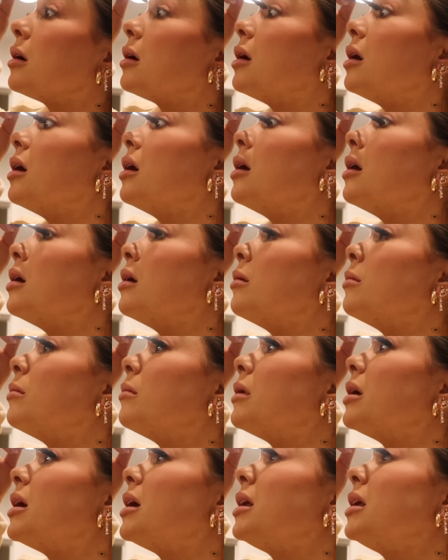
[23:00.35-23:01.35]

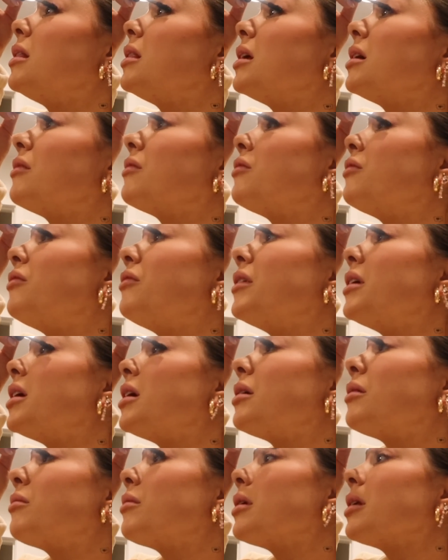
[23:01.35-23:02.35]
Anything
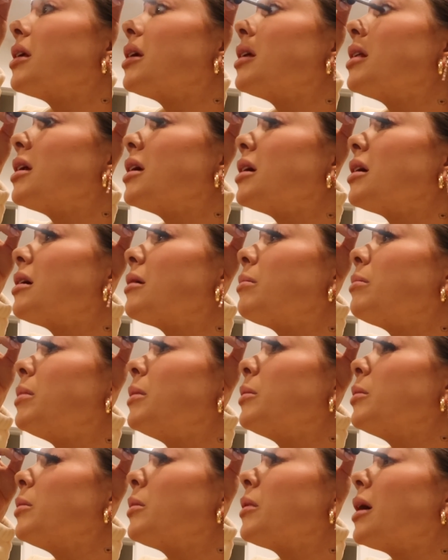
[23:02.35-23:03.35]
fitted really. Like,
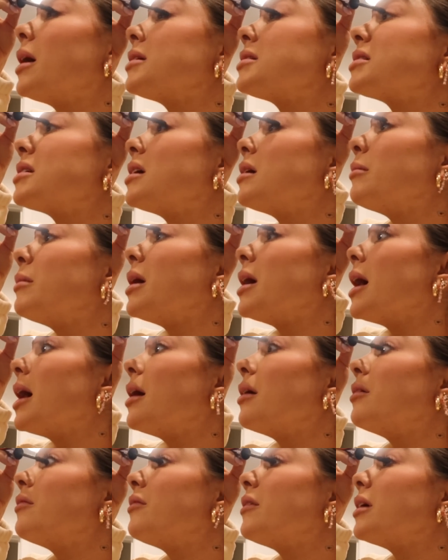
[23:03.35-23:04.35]
people were asking me
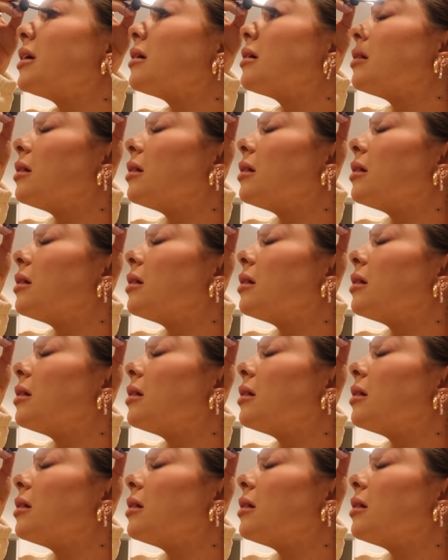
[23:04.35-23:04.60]
how to find